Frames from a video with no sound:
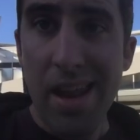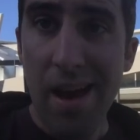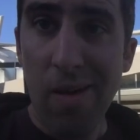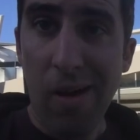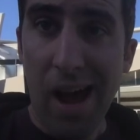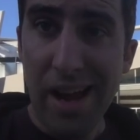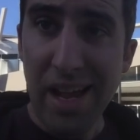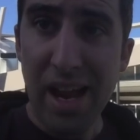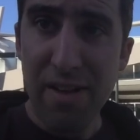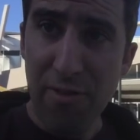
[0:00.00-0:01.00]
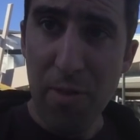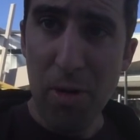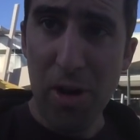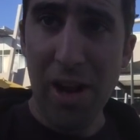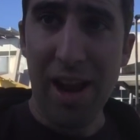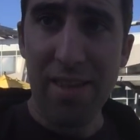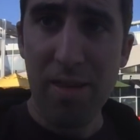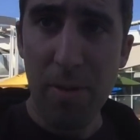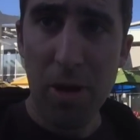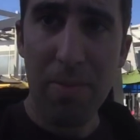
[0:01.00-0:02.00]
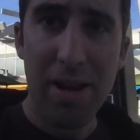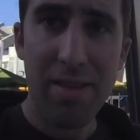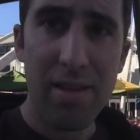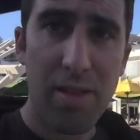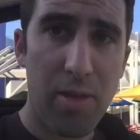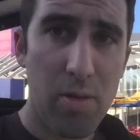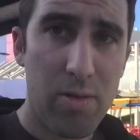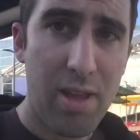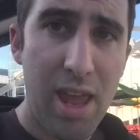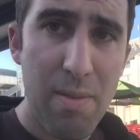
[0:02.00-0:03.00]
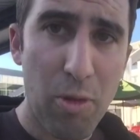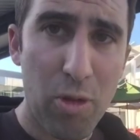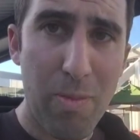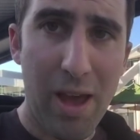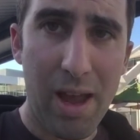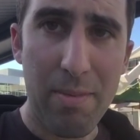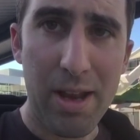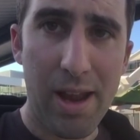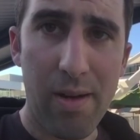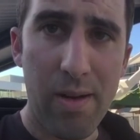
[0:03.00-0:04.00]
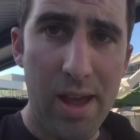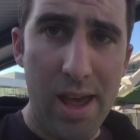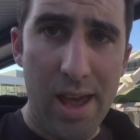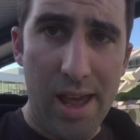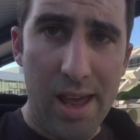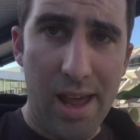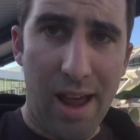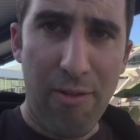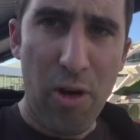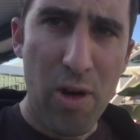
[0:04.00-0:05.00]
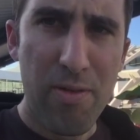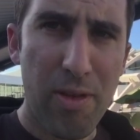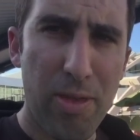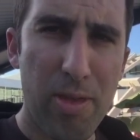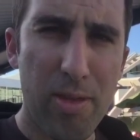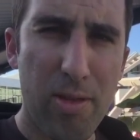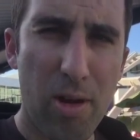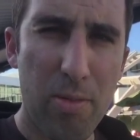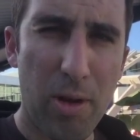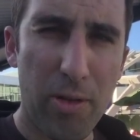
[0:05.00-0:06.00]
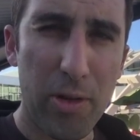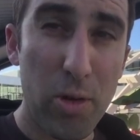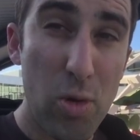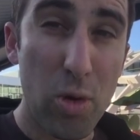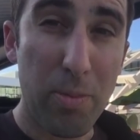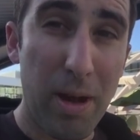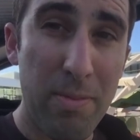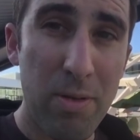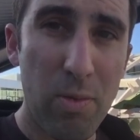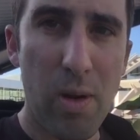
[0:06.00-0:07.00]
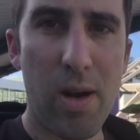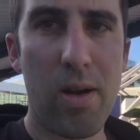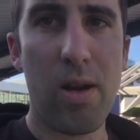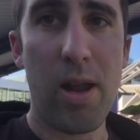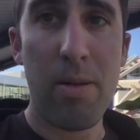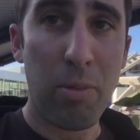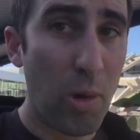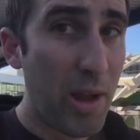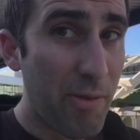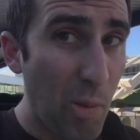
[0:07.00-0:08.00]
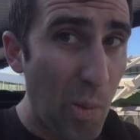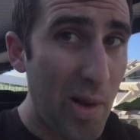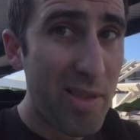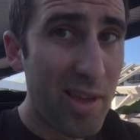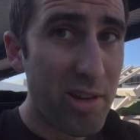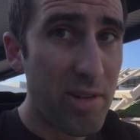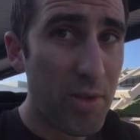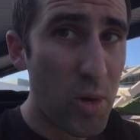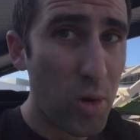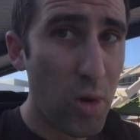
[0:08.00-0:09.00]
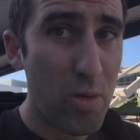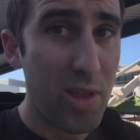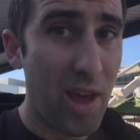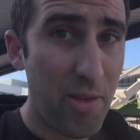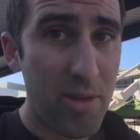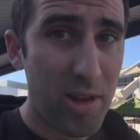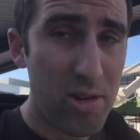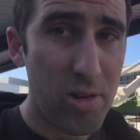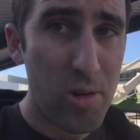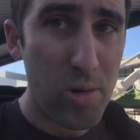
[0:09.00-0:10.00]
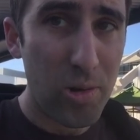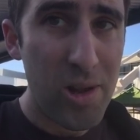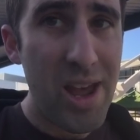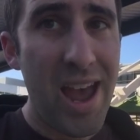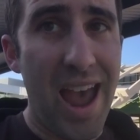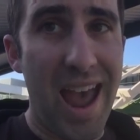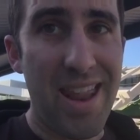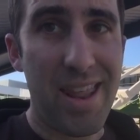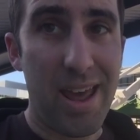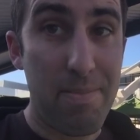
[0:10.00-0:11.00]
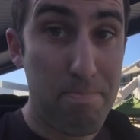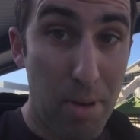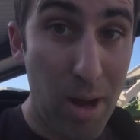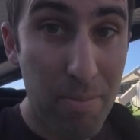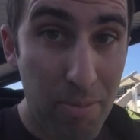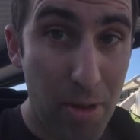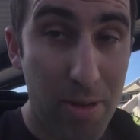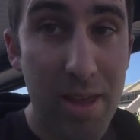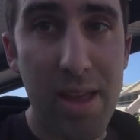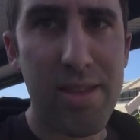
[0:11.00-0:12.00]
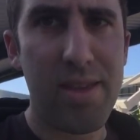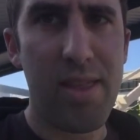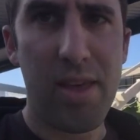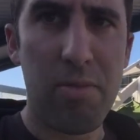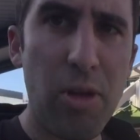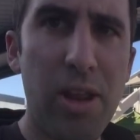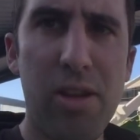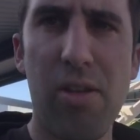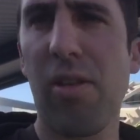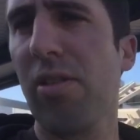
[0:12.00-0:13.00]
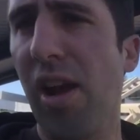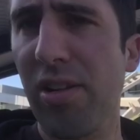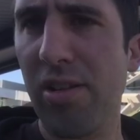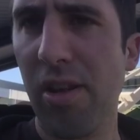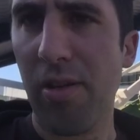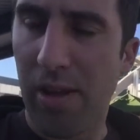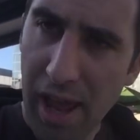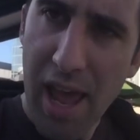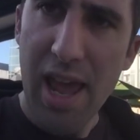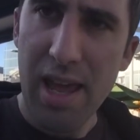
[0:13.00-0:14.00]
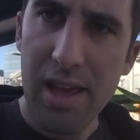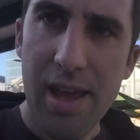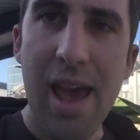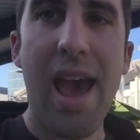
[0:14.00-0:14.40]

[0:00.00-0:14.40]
Now, I can't confirm or deny this, but you might see that there's tables behind me. Now, I've heard of the, the term called the Google bump, where an employee from one section of Google goes to the other section of Google, and they bump their seats, and they look at each other, and they talk to each other, like, hey!